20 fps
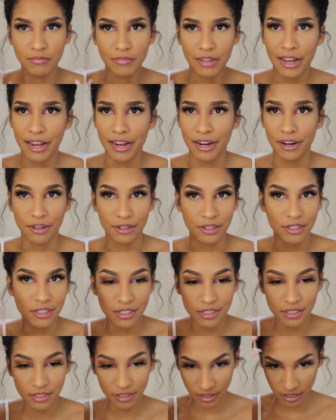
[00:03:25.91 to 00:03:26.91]

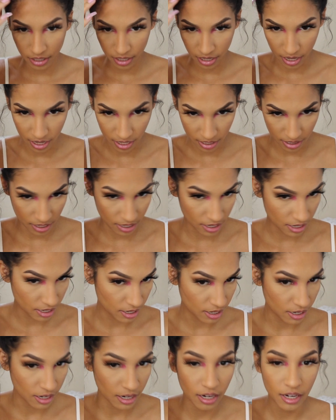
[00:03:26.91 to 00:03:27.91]
hairs, and
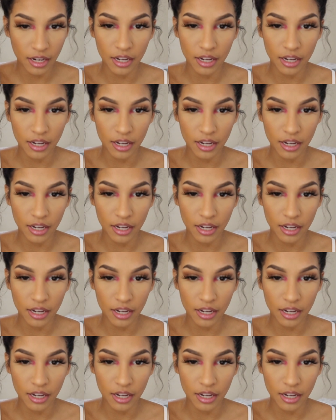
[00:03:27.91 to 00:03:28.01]
then